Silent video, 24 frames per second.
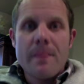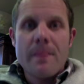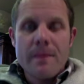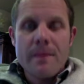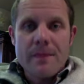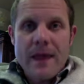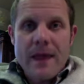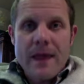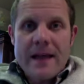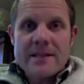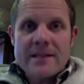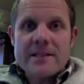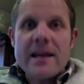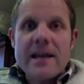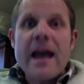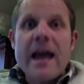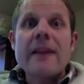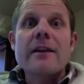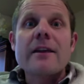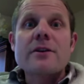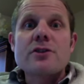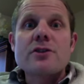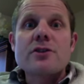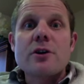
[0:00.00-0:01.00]
Thanks,
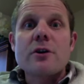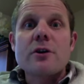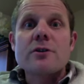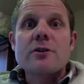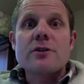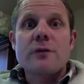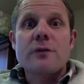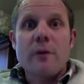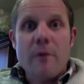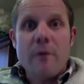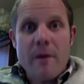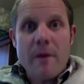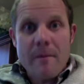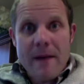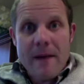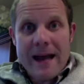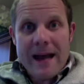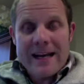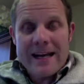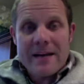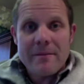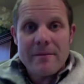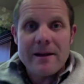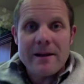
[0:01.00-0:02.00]
Catholic Church, for
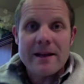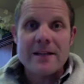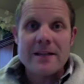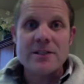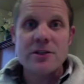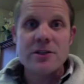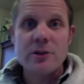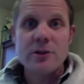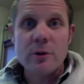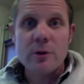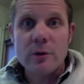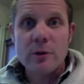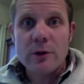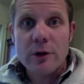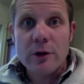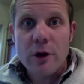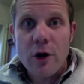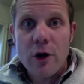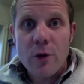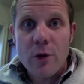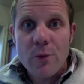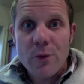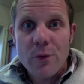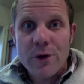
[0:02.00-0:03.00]
reminding me. Let's do a little
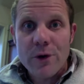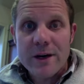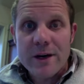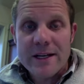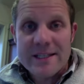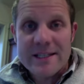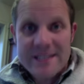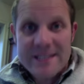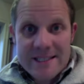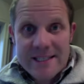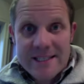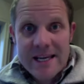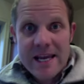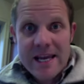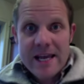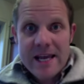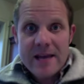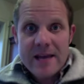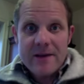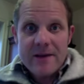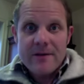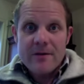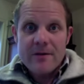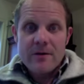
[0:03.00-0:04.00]
homework and see
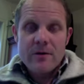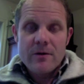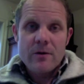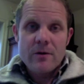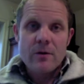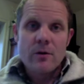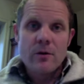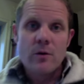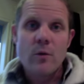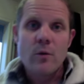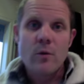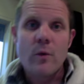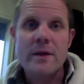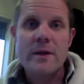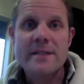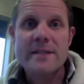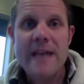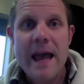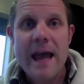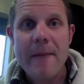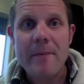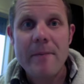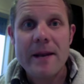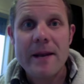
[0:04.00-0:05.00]
what's
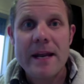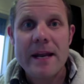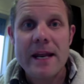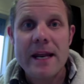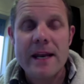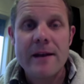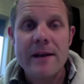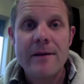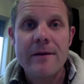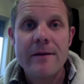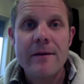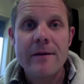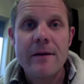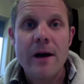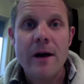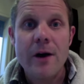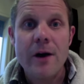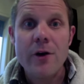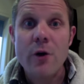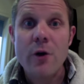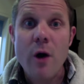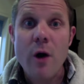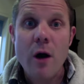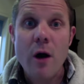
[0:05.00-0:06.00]
happening
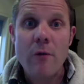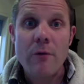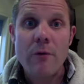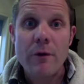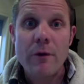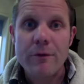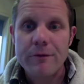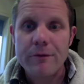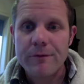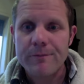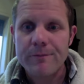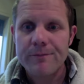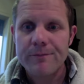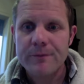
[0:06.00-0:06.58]
under our roof.